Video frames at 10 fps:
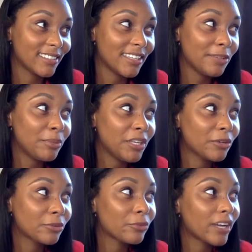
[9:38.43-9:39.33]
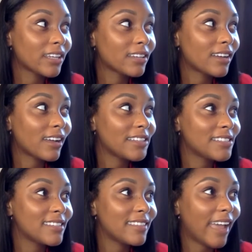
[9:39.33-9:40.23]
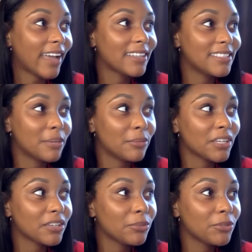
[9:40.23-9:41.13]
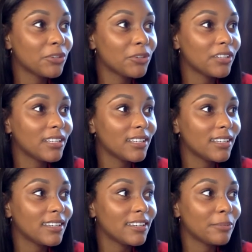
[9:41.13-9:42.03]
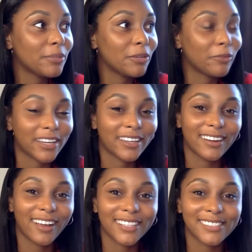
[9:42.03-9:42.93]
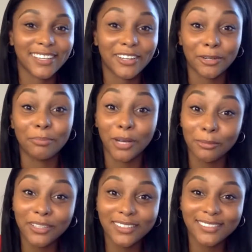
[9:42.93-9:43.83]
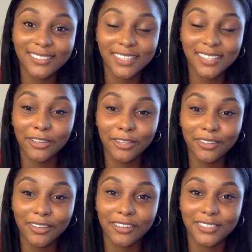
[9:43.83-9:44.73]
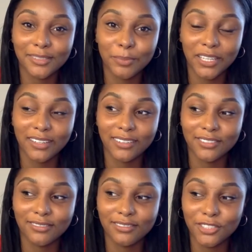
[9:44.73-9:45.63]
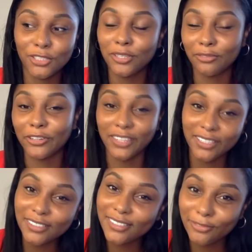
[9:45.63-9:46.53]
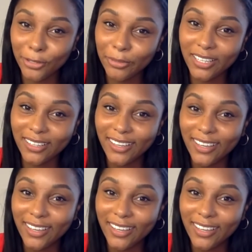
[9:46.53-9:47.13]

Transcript: it being recognized in the academic community and it being recognized like on a public scale has been two different things for me.